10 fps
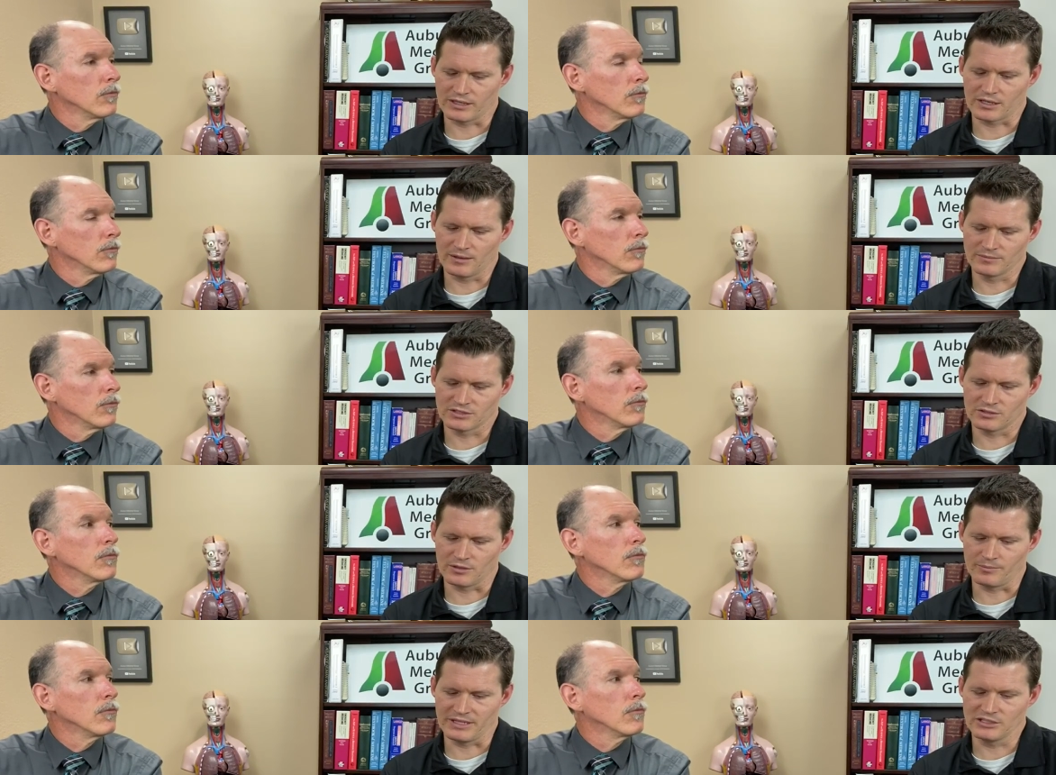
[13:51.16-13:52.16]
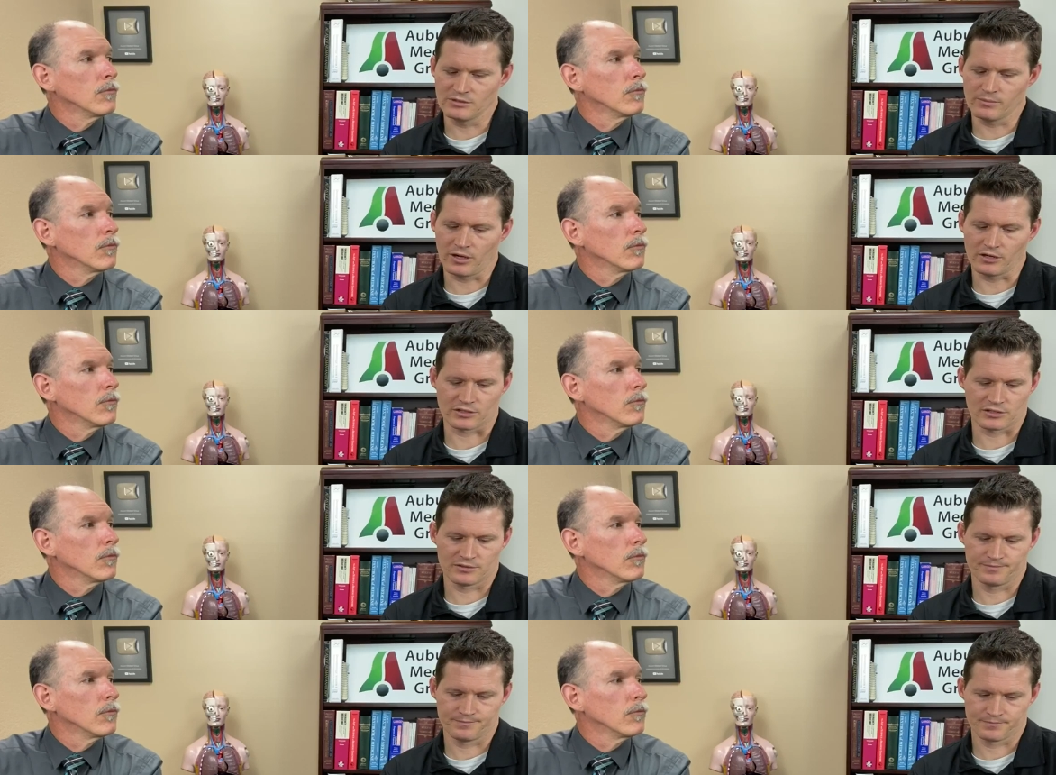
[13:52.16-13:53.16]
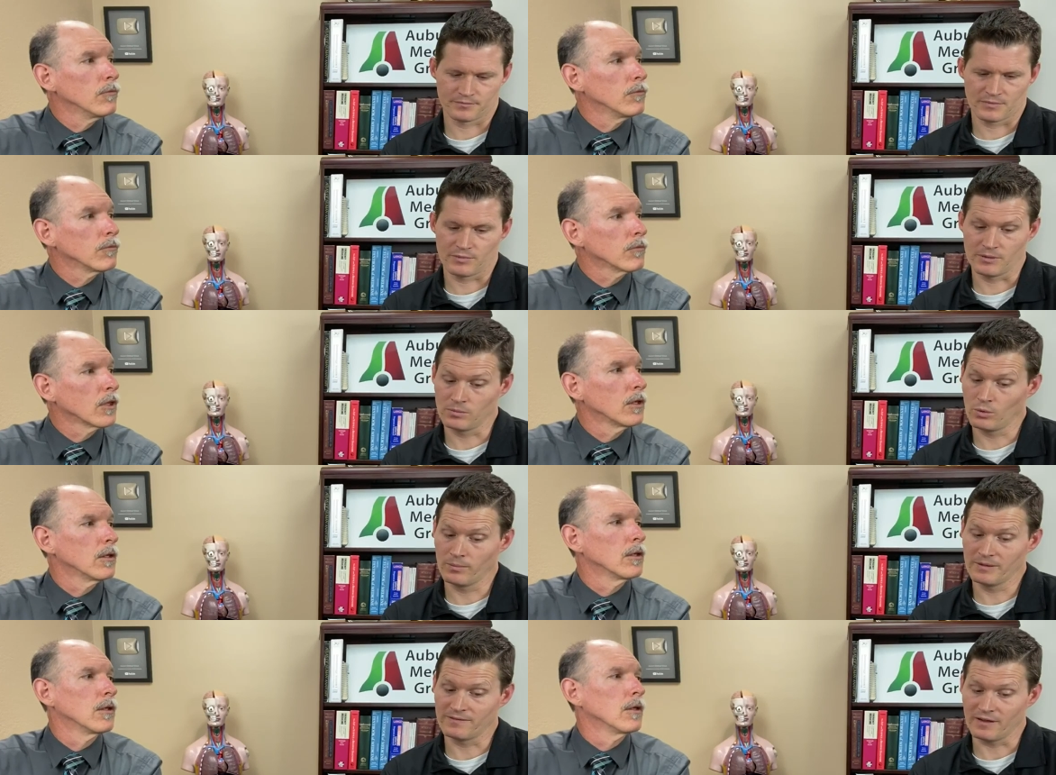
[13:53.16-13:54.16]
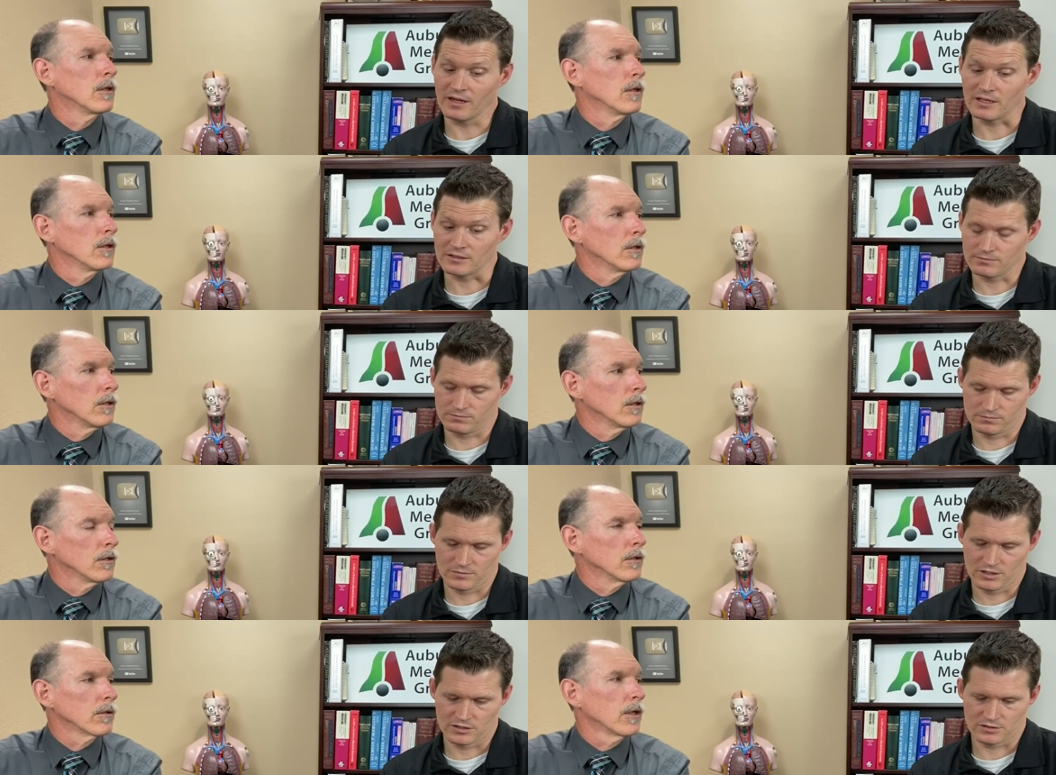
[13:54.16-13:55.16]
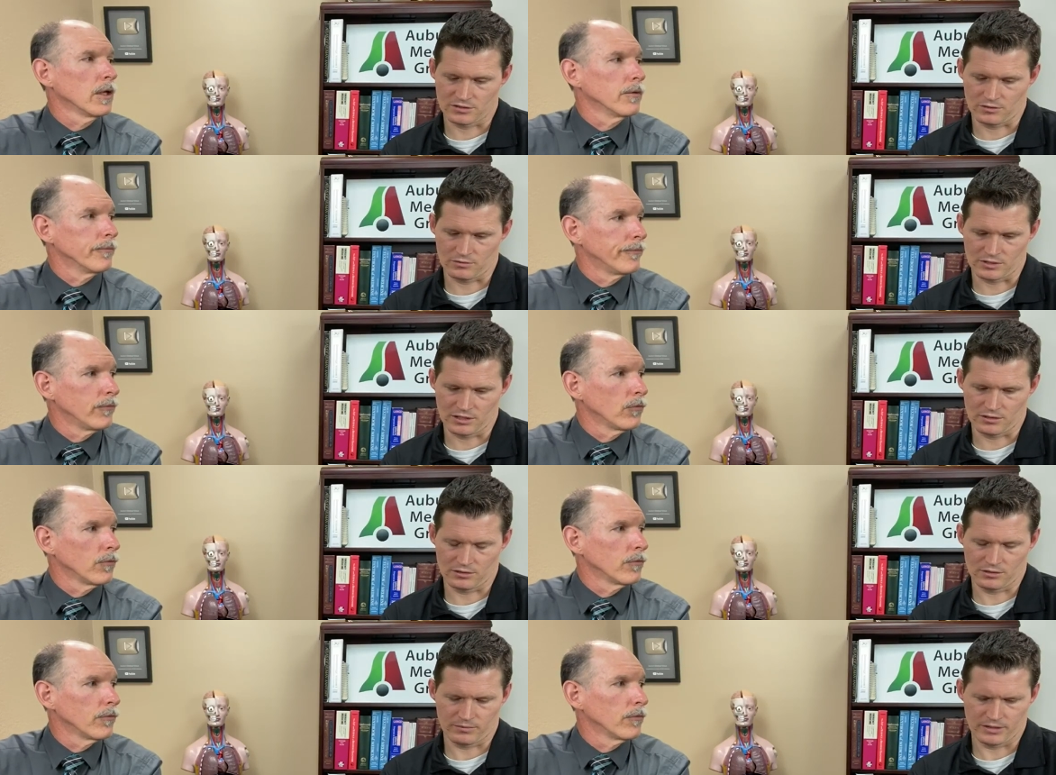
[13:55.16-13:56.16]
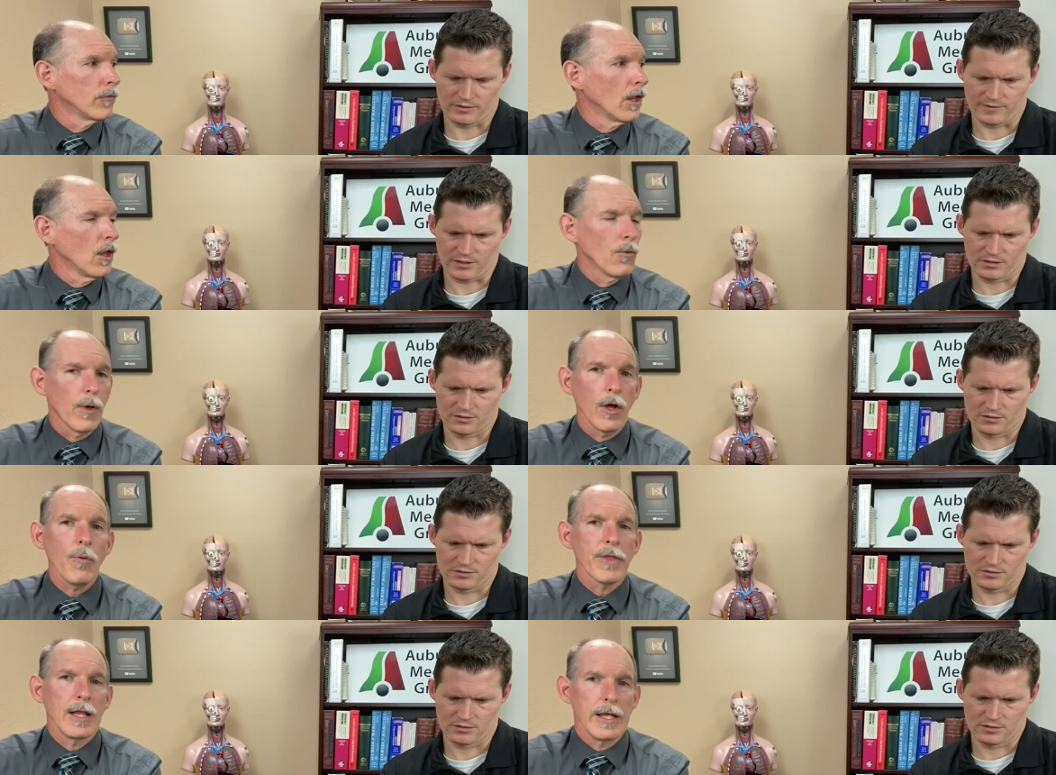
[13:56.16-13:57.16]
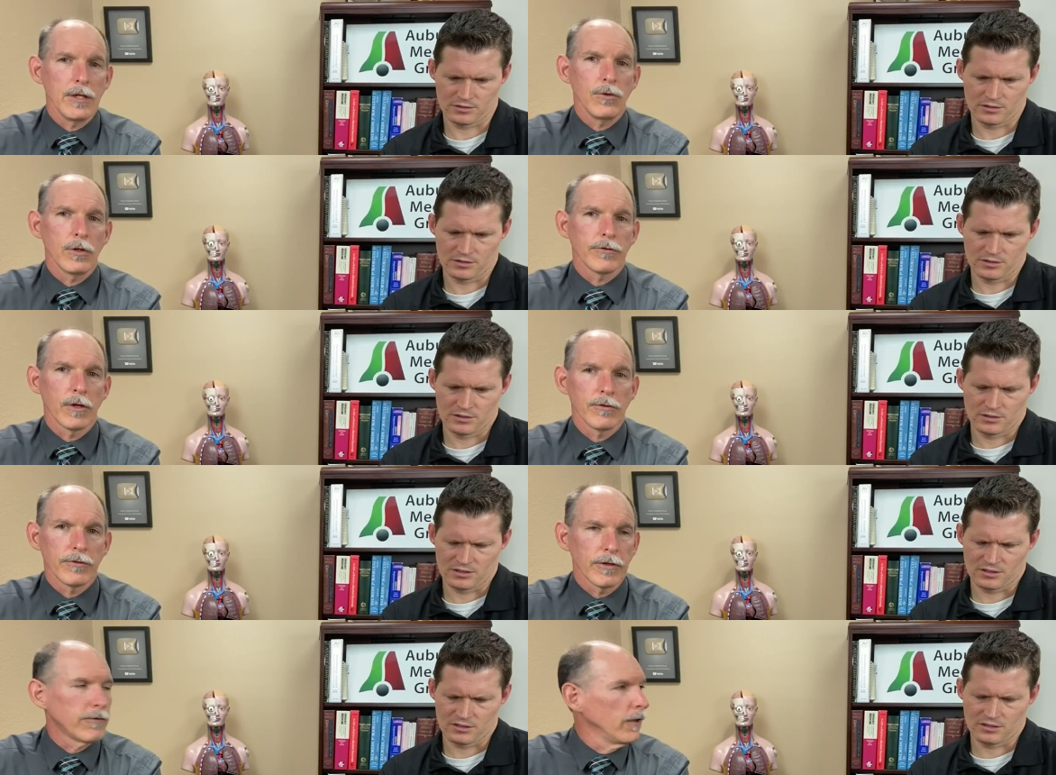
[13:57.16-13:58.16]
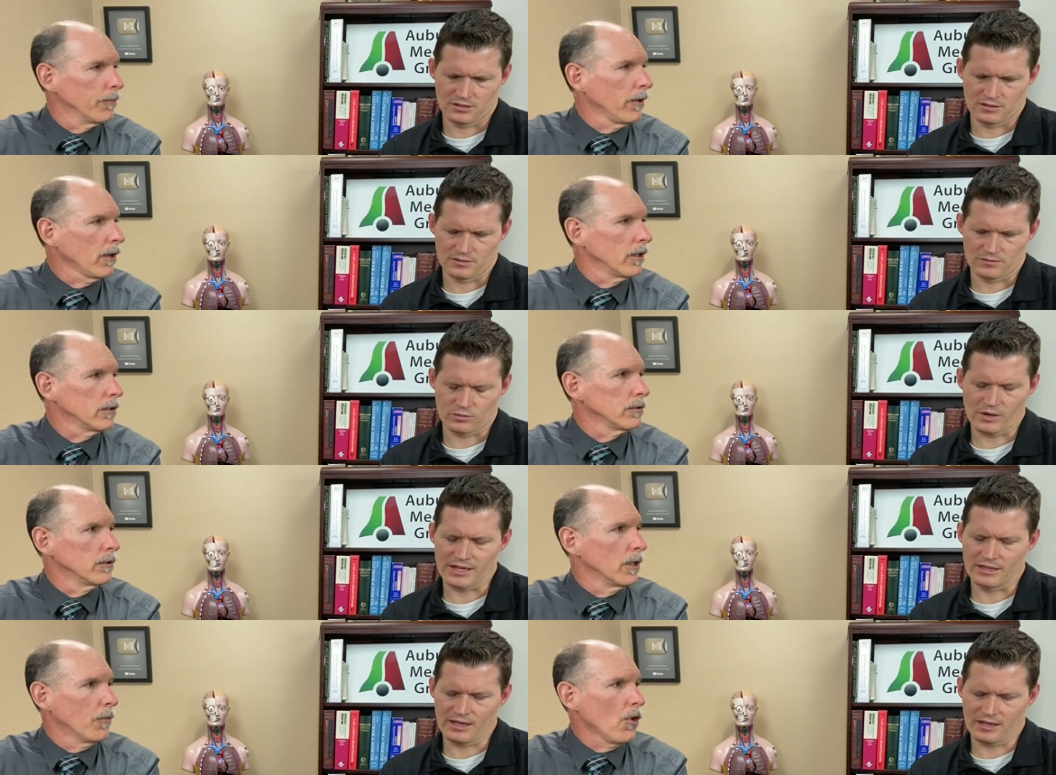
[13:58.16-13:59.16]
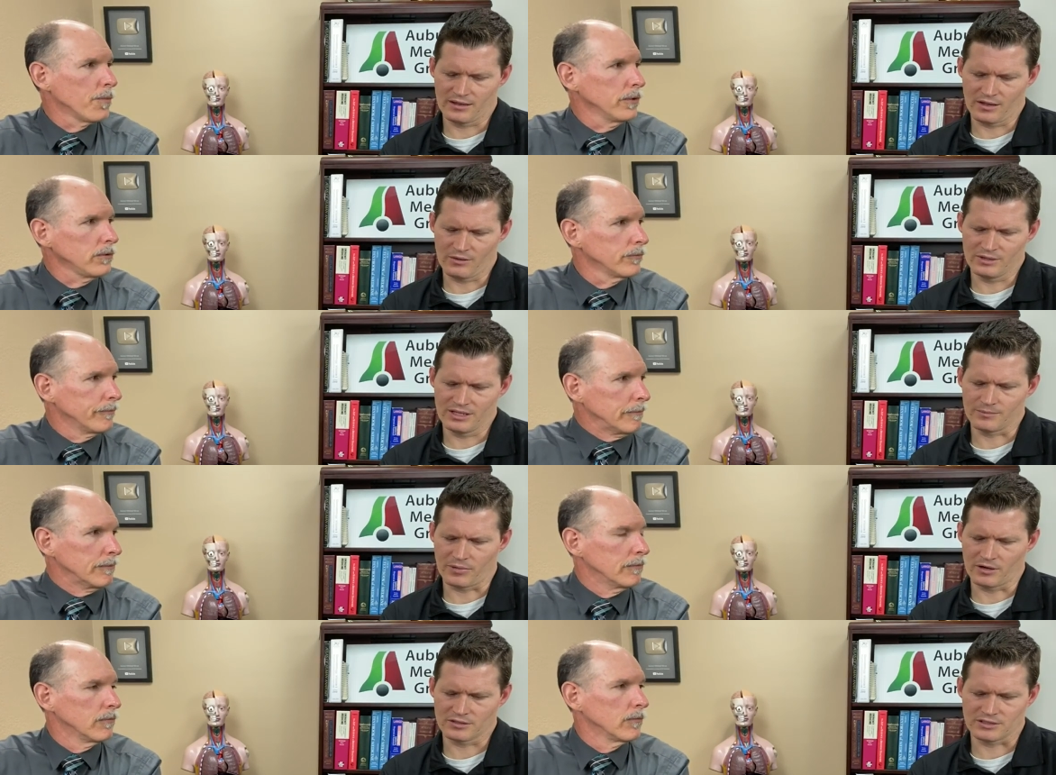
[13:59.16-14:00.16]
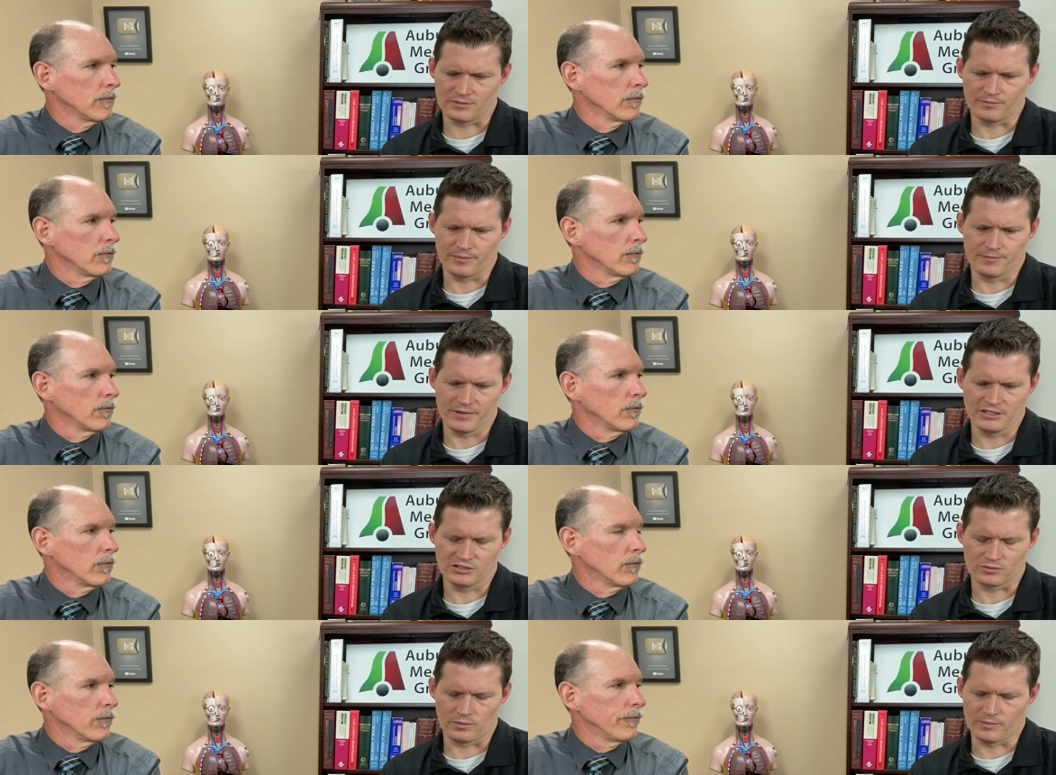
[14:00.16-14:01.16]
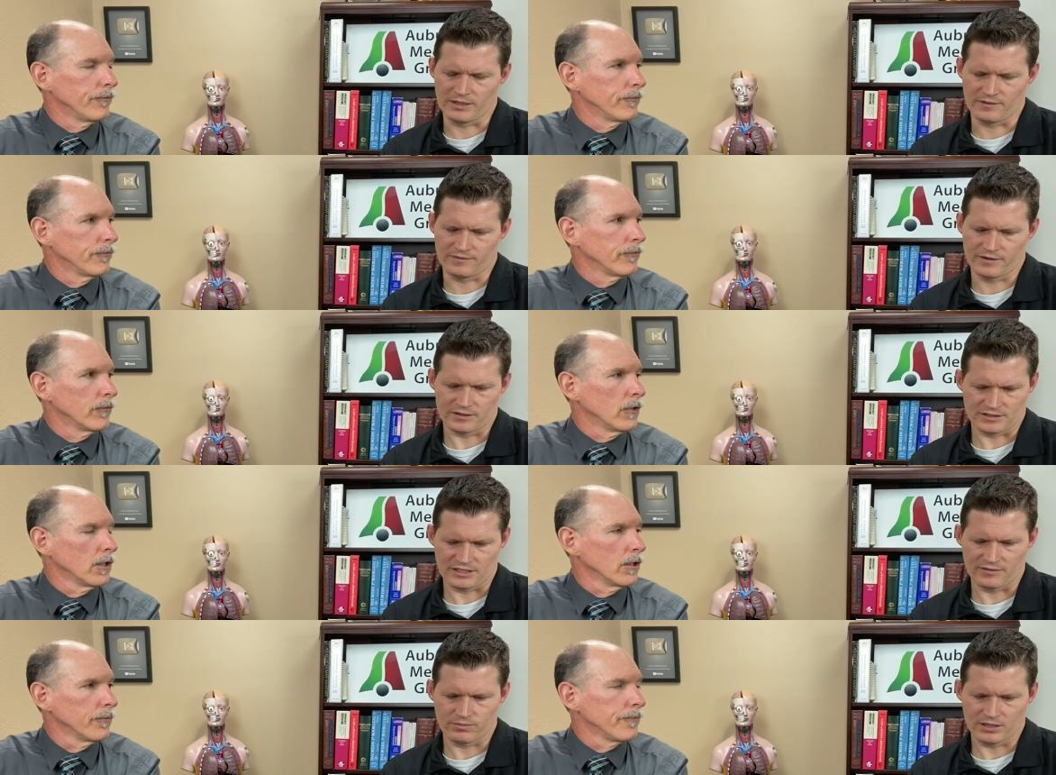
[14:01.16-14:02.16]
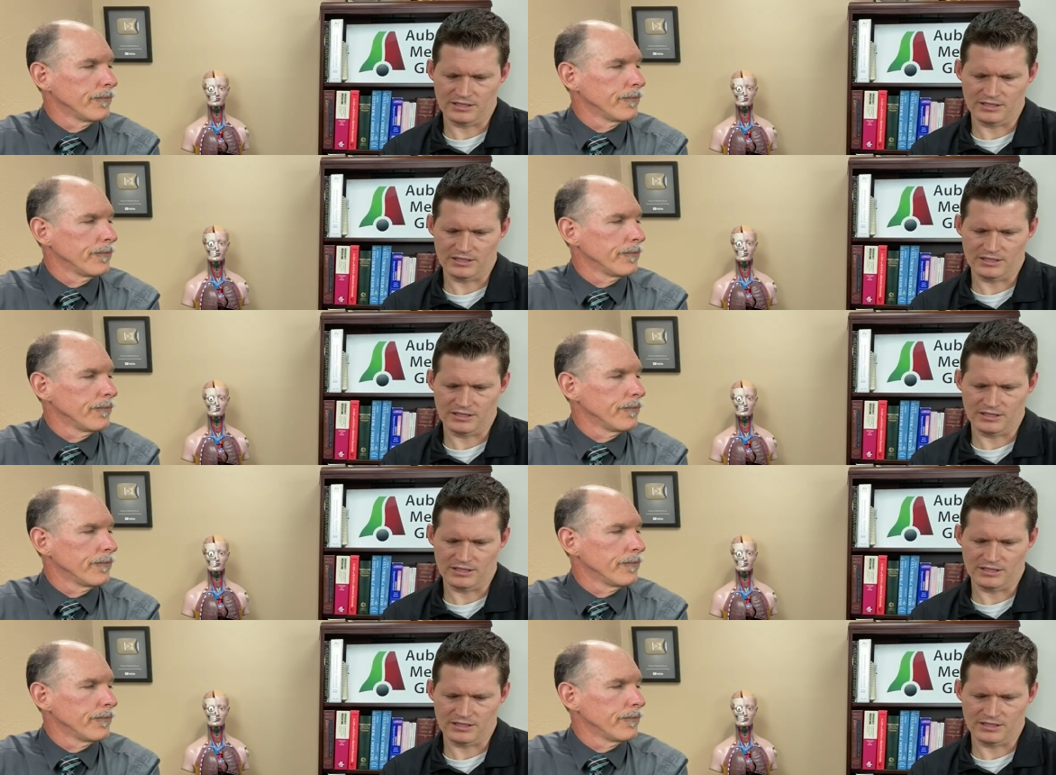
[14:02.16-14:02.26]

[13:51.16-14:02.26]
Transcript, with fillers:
Speaker 1: when it comes to the beach and parks. People will be fined. Okay. So getting a little bit of a.
Speaker 2: Well, I hope they let you do it as long as you're six feet apart. Right. I'm yeah, I,
Speaker 1: I, would think parks and beaches would be fairly safe